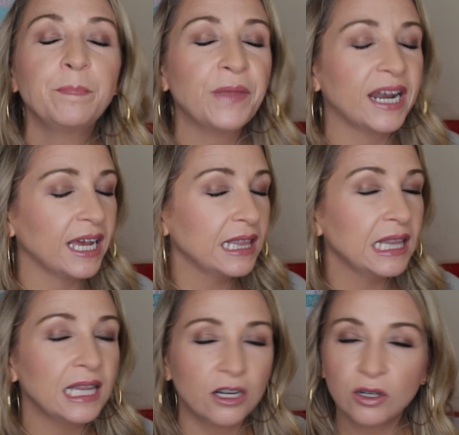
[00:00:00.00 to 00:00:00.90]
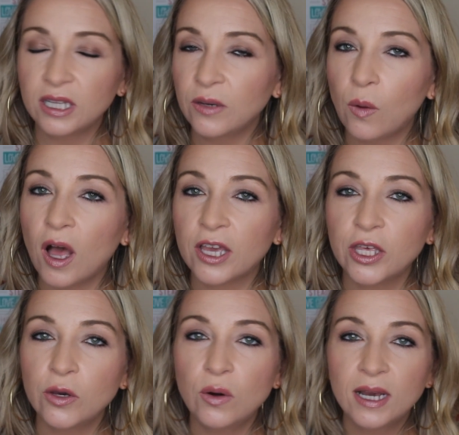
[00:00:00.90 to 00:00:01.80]
And I literally walk
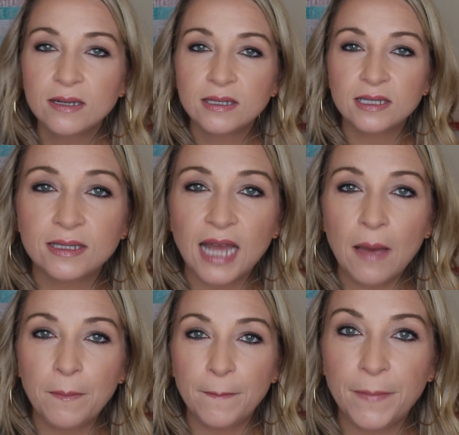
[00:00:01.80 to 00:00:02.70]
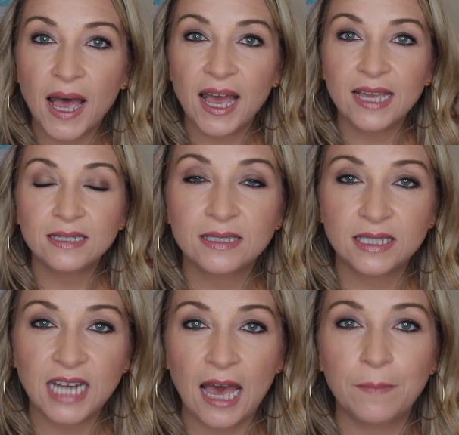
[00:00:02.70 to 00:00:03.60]
you step by
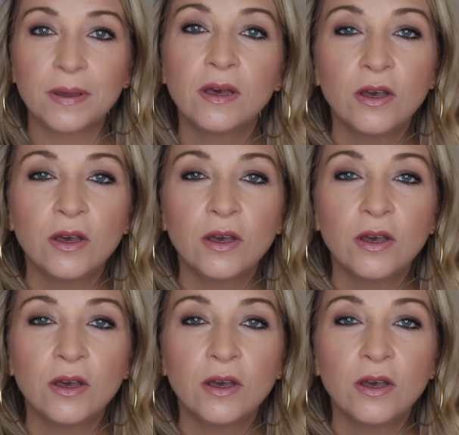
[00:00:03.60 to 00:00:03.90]
step